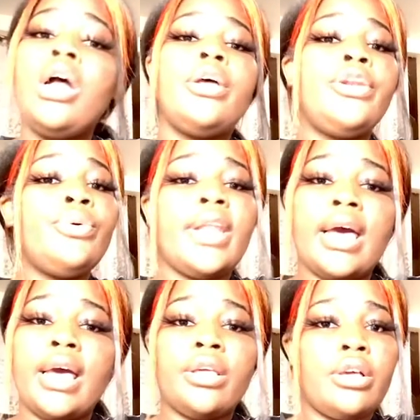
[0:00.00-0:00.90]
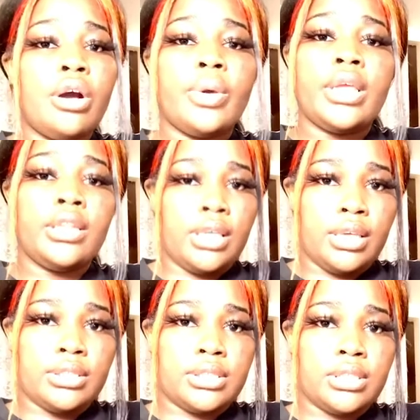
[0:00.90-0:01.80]
Do not go and
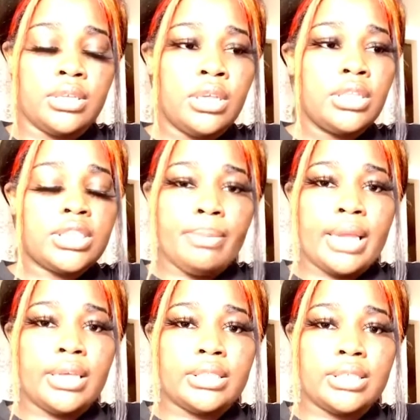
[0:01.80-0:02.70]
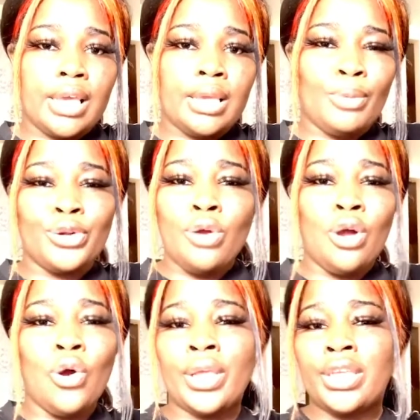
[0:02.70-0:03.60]
get somebody else's name, or don't
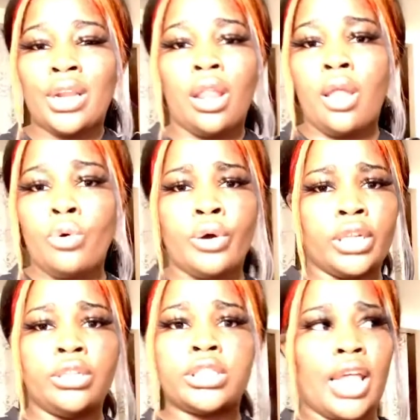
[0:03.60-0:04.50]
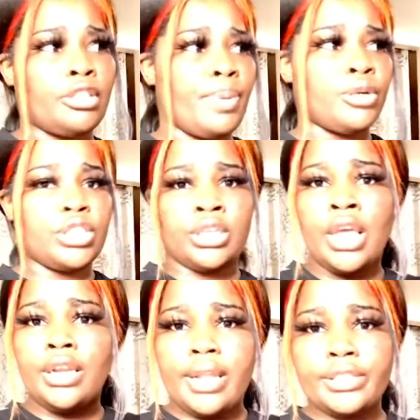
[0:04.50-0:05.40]
go and get a logo that looks like the person
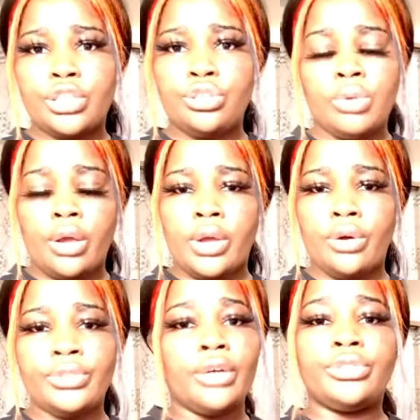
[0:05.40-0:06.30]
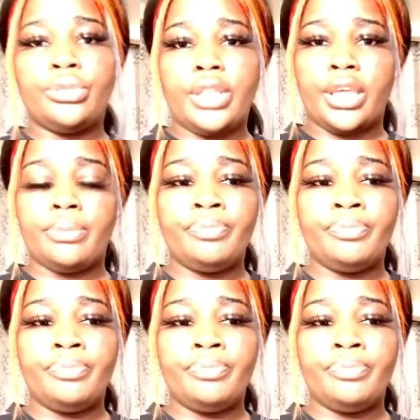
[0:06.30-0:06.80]
next to you logo. Don't do that.